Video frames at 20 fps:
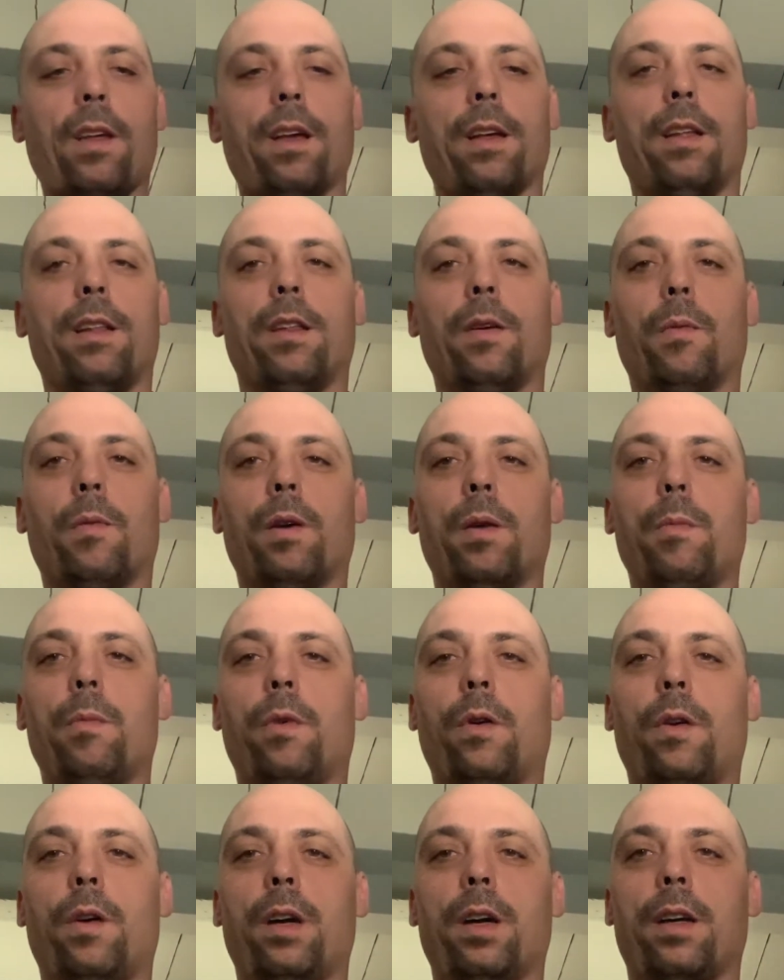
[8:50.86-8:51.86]
the one
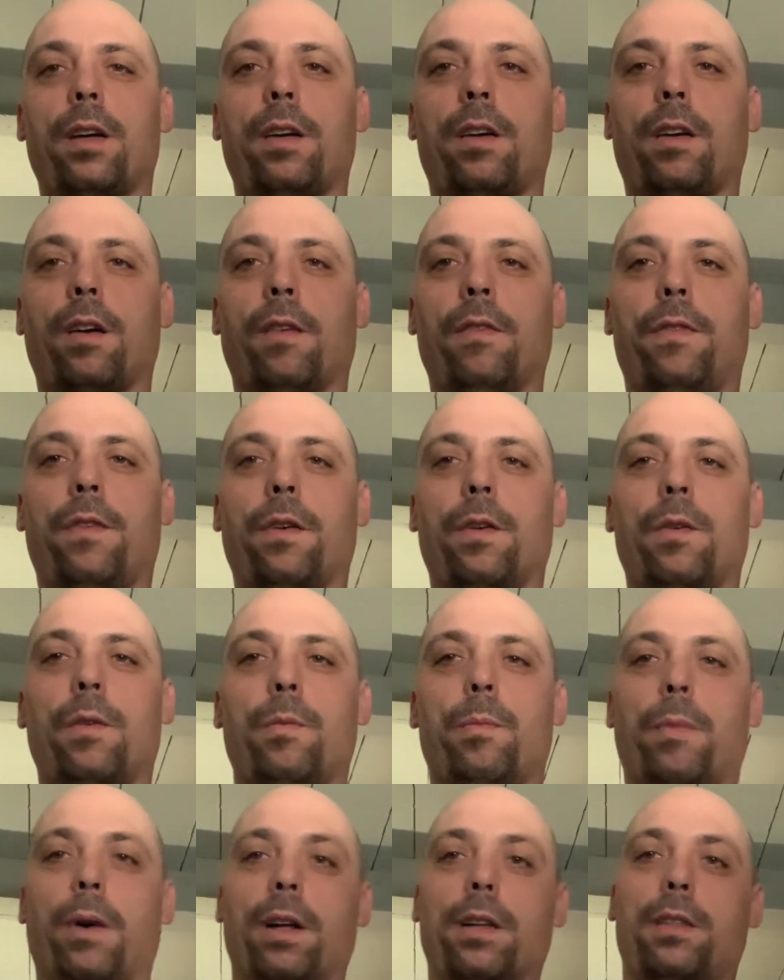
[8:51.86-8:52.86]
more
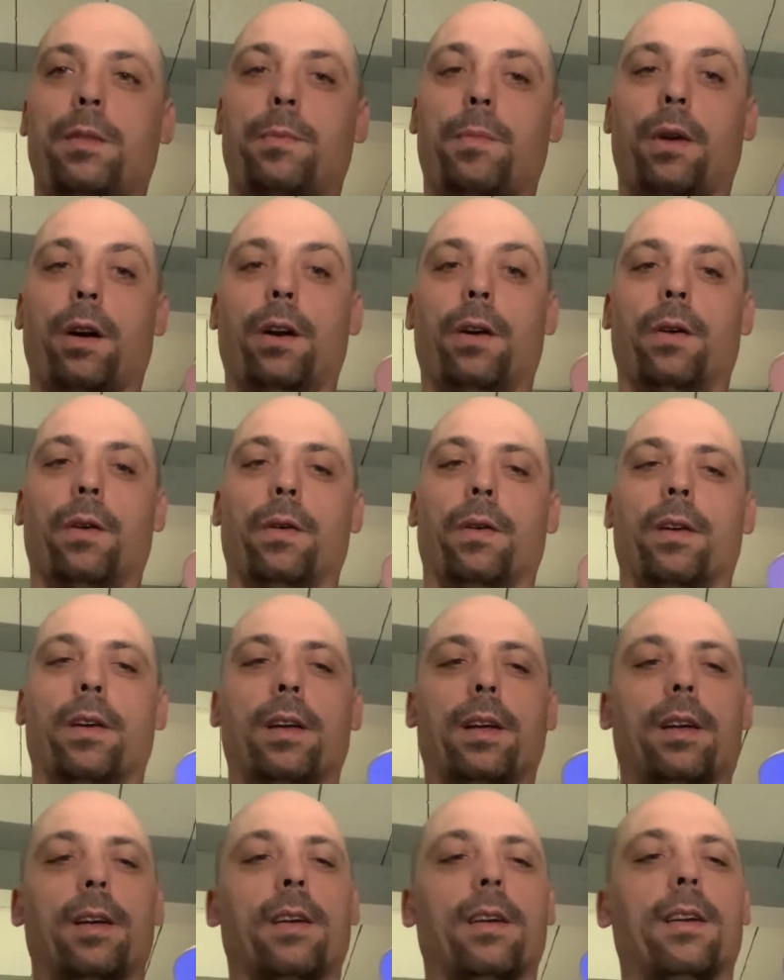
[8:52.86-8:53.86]
Comfobuds Pro,
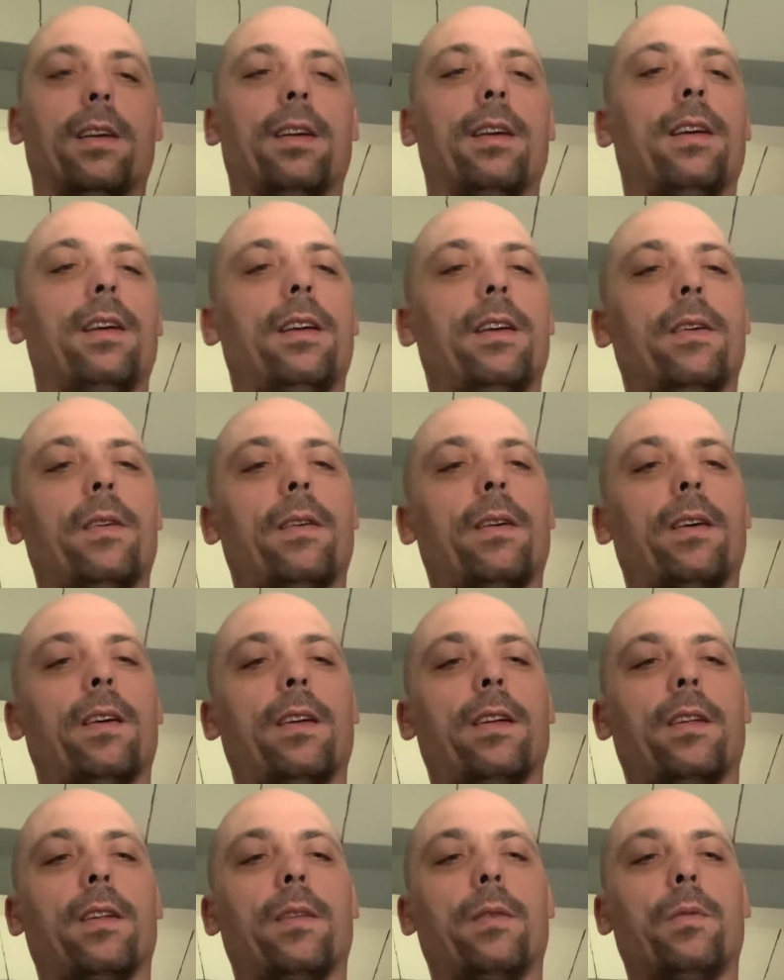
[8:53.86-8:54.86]
you know,
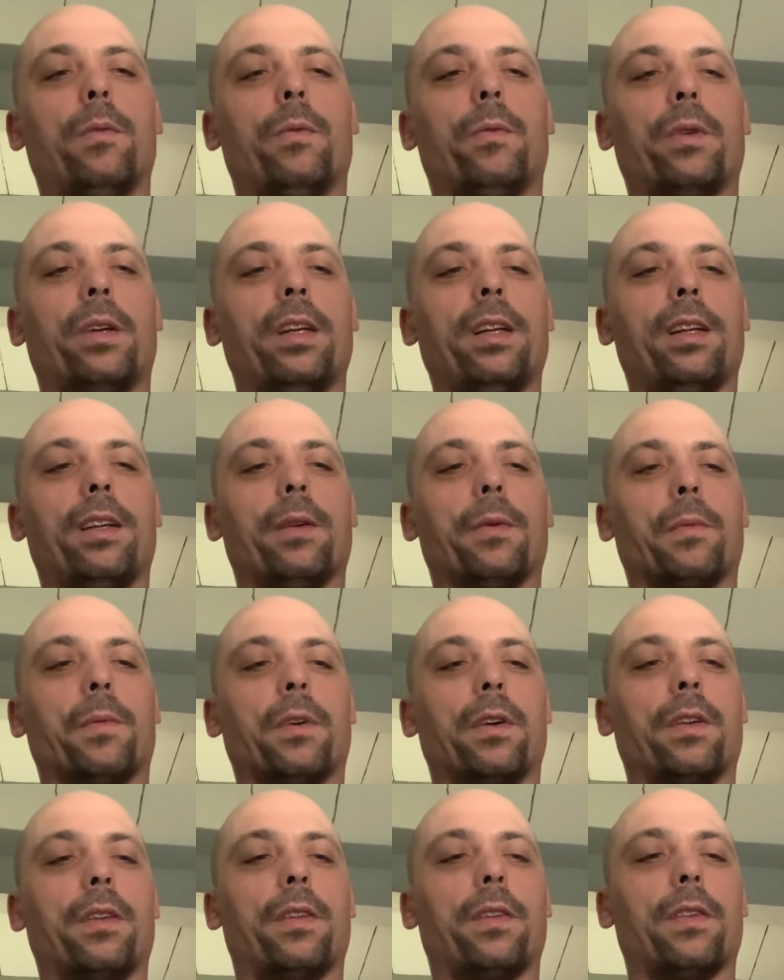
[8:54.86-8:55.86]
really
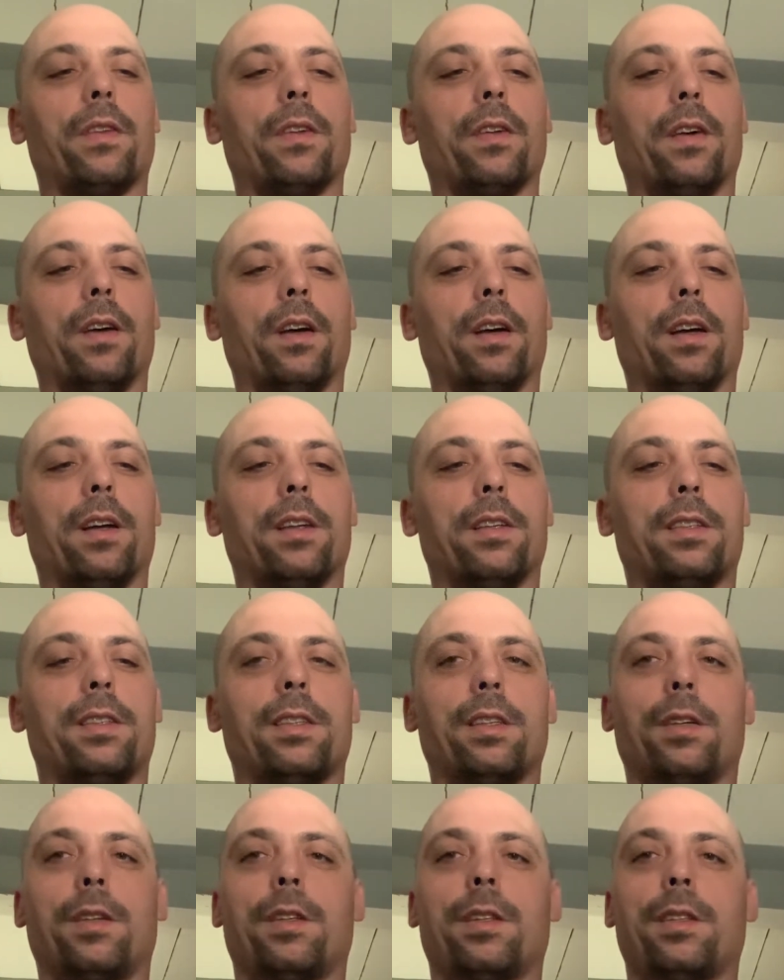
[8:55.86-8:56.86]
worth a
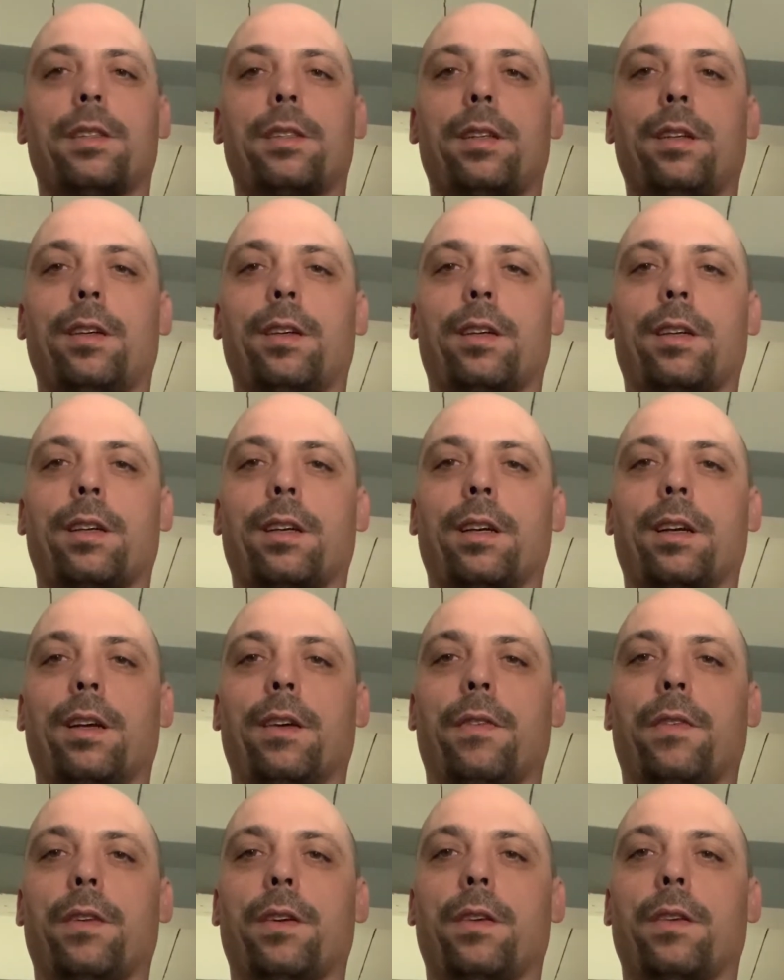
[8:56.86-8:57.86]
serious look
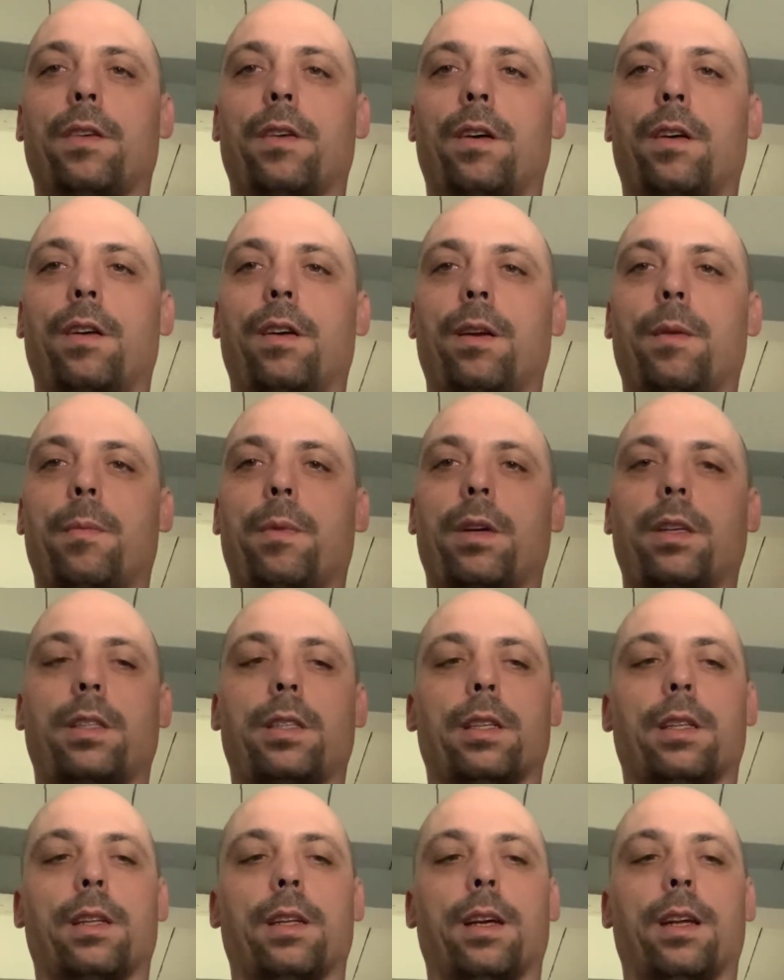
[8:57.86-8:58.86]
if you're on a
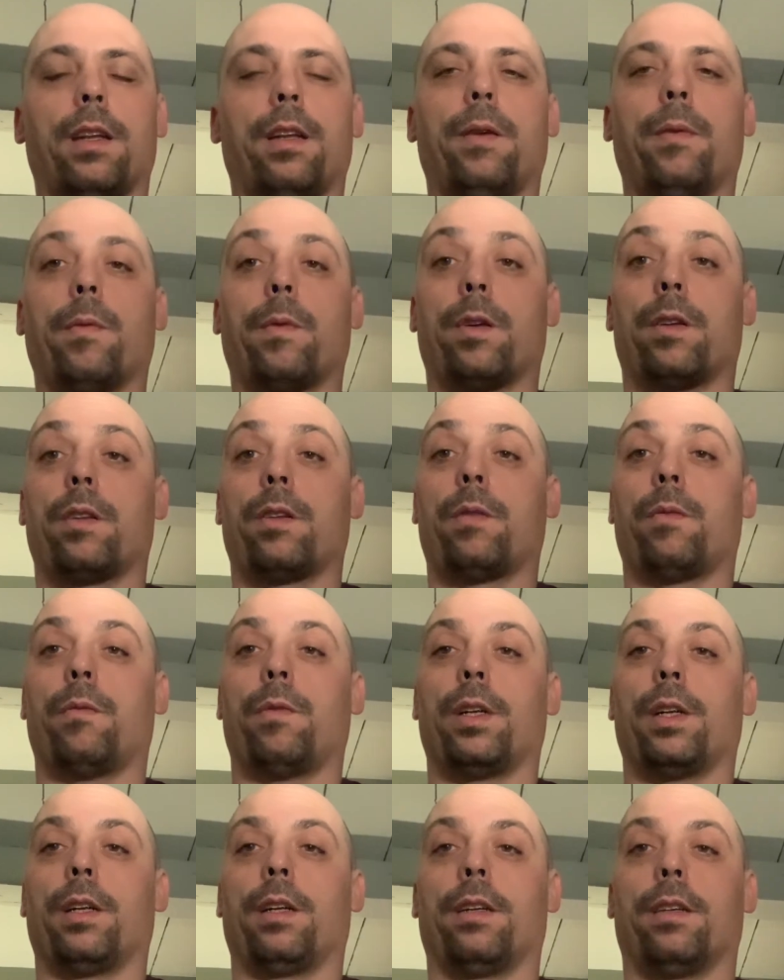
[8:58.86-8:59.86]
budget and you want
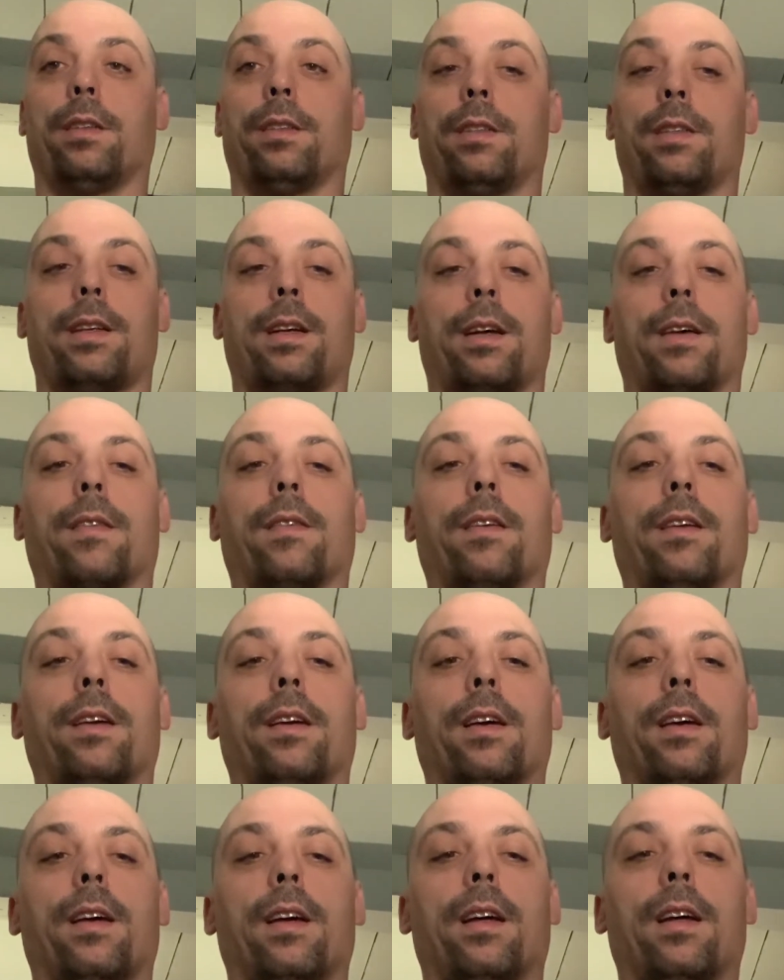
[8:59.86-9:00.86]
really good sound,
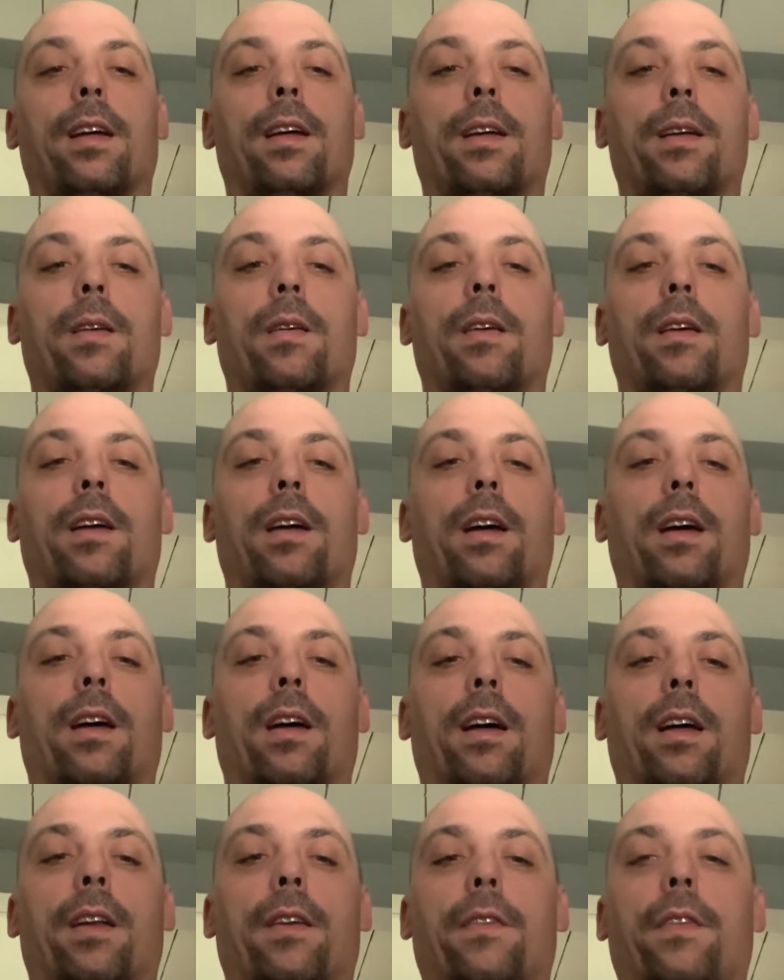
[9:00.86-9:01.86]

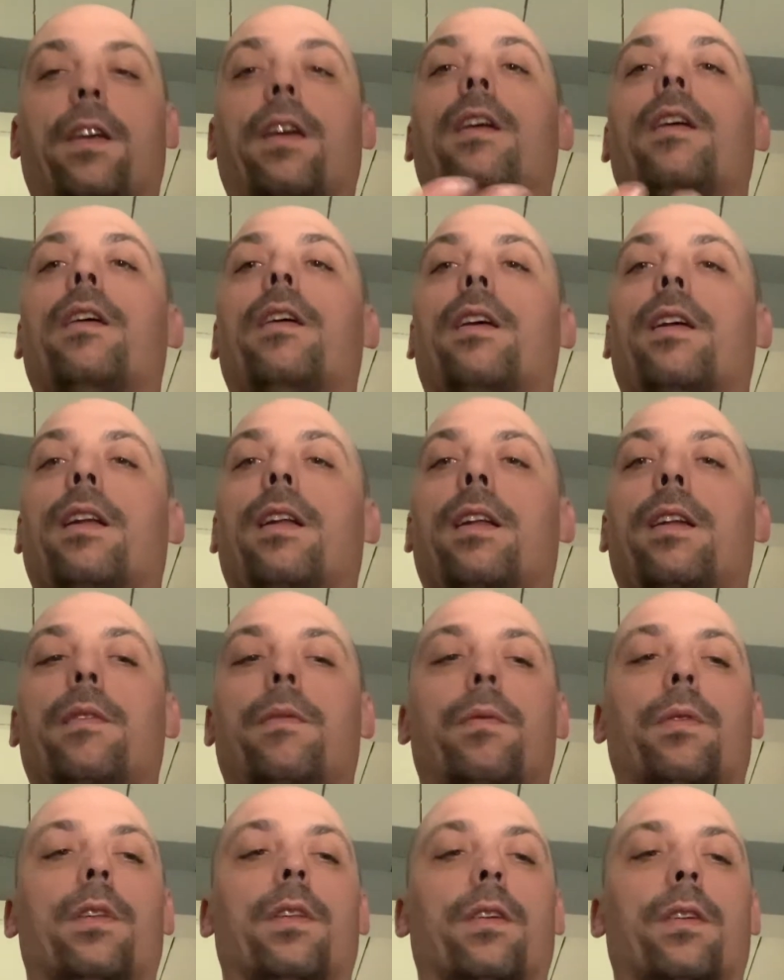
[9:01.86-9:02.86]
and you can live
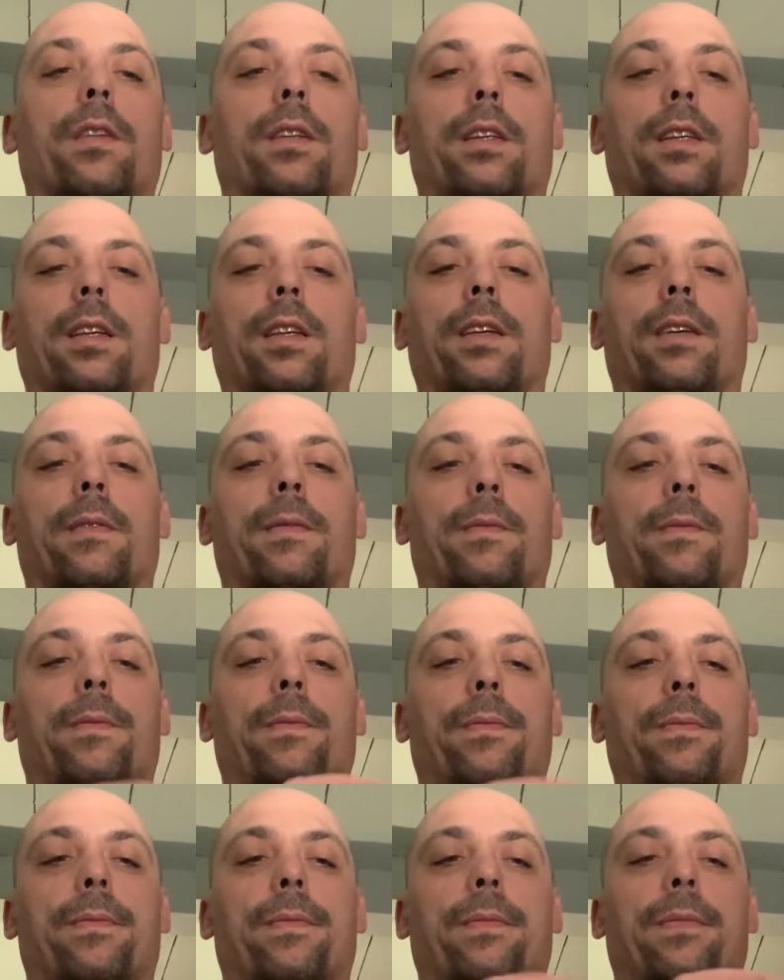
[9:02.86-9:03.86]
with all the,
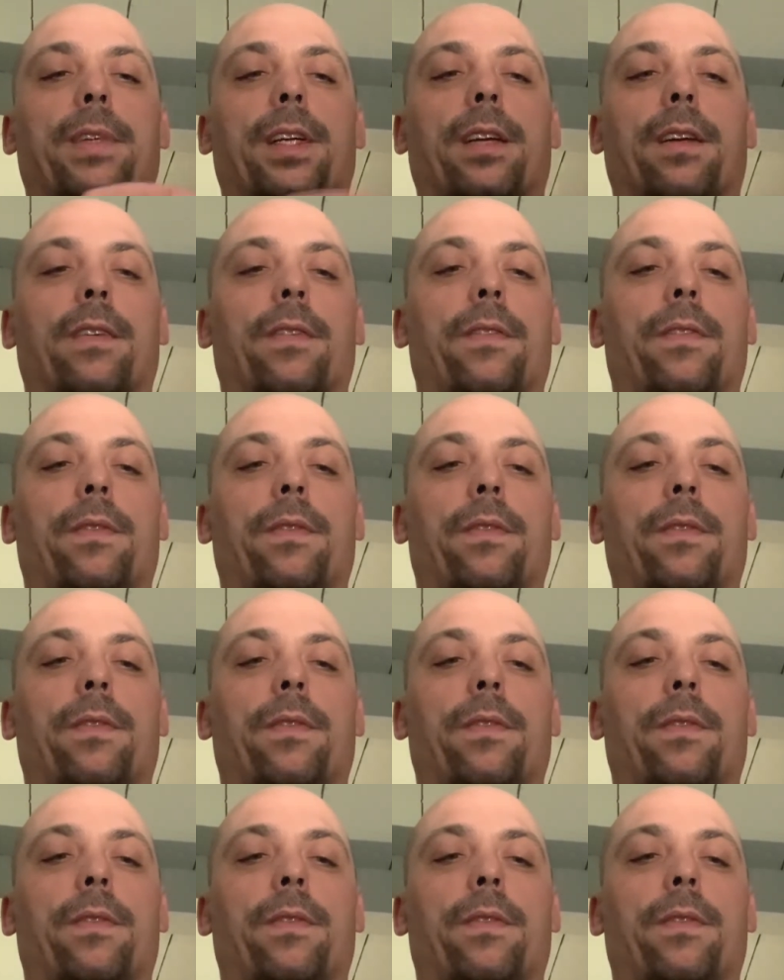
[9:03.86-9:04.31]
you know,